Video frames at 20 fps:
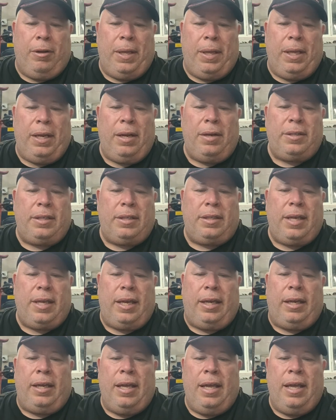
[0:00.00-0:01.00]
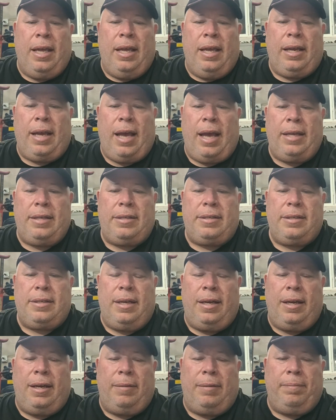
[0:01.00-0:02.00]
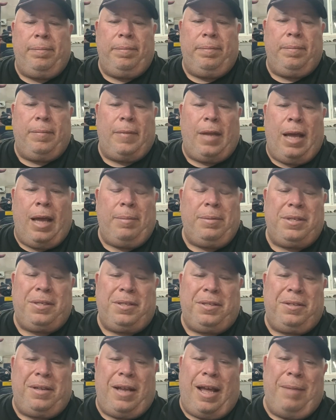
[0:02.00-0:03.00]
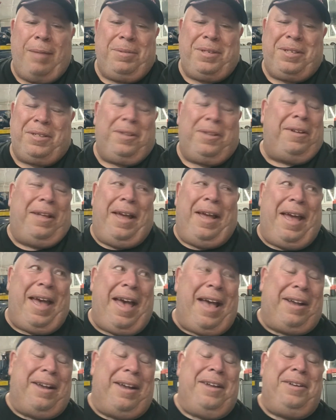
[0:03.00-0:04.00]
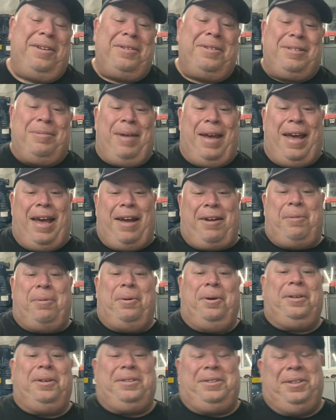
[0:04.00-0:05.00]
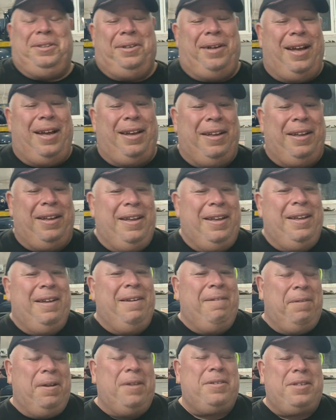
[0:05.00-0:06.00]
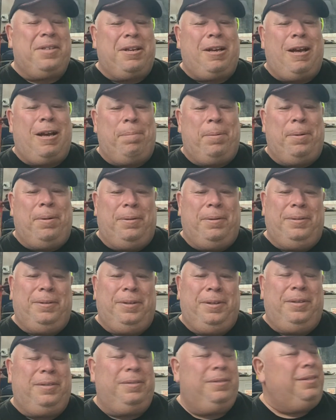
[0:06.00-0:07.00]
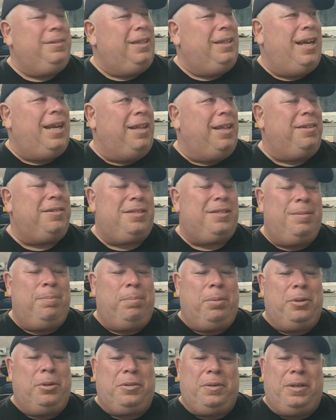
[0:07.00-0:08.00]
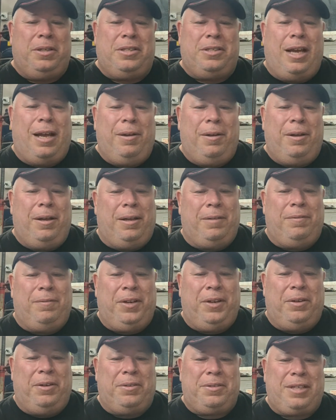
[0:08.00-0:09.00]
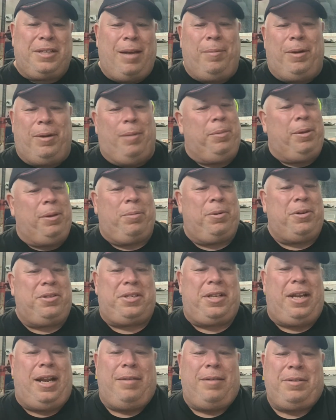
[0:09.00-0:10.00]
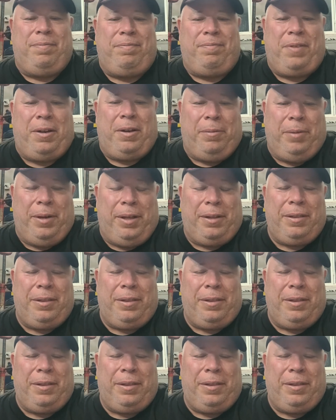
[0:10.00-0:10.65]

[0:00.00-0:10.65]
here's the thing, guys. I'm still a hack. I do some hack work too. There's a couple. Yeah, there's some butchery videos coming up that we're just going to have some fun with.